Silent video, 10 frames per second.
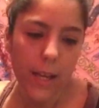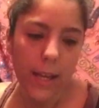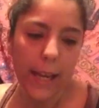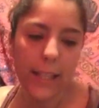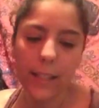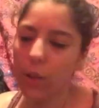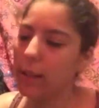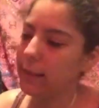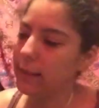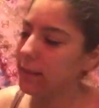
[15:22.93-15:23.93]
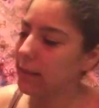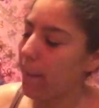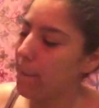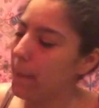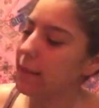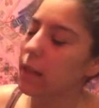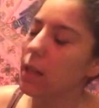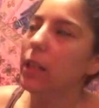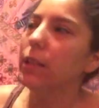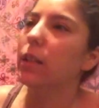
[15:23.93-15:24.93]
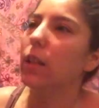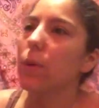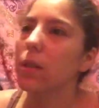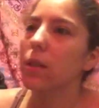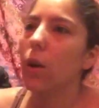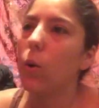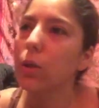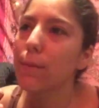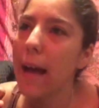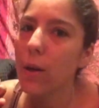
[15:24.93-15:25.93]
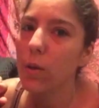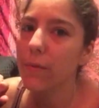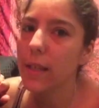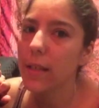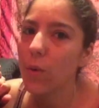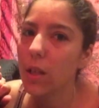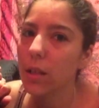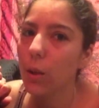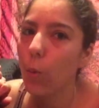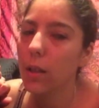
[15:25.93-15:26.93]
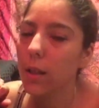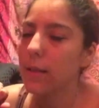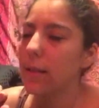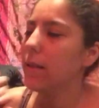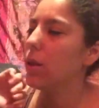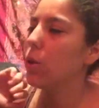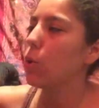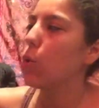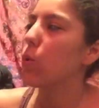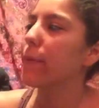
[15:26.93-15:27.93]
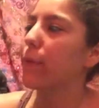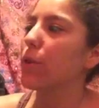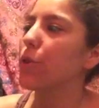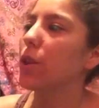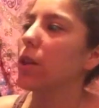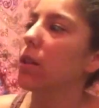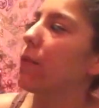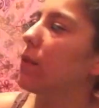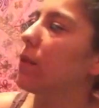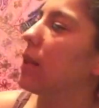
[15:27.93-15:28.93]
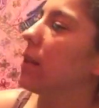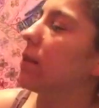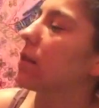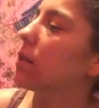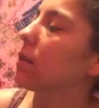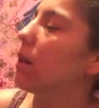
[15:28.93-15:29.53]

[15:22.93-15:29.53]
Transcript: Integrated desktop base. There was the older model of this one, the one, because this is the newer version of this